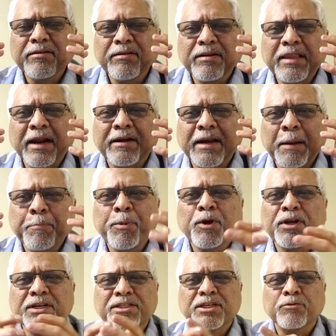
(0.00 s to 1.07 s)
Their
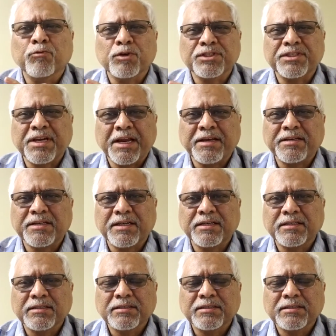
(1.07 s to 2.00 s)
reputation was tainted.